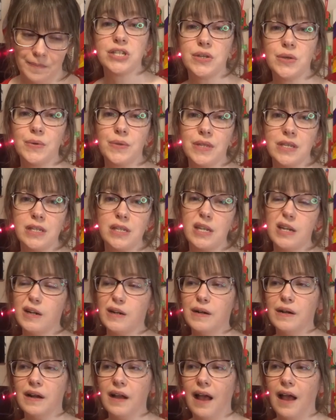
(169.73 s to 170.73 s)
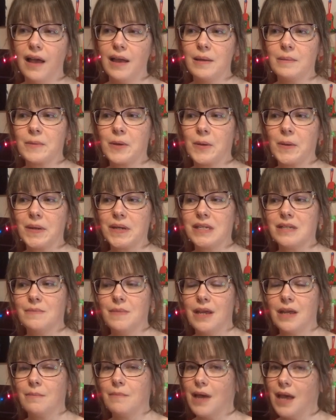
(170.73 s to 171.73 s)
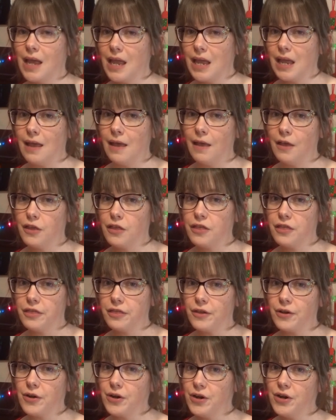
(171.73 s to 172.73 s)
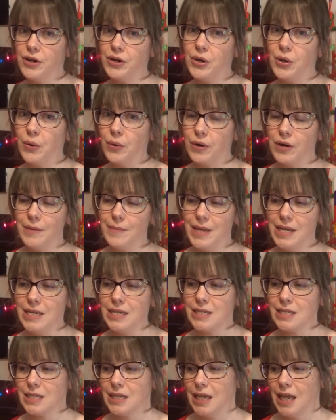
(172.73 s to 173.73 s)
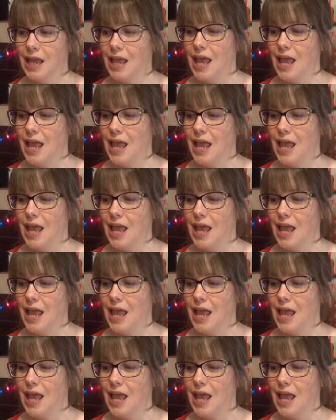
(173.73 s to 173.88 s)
So this year I am going to make my third ornament,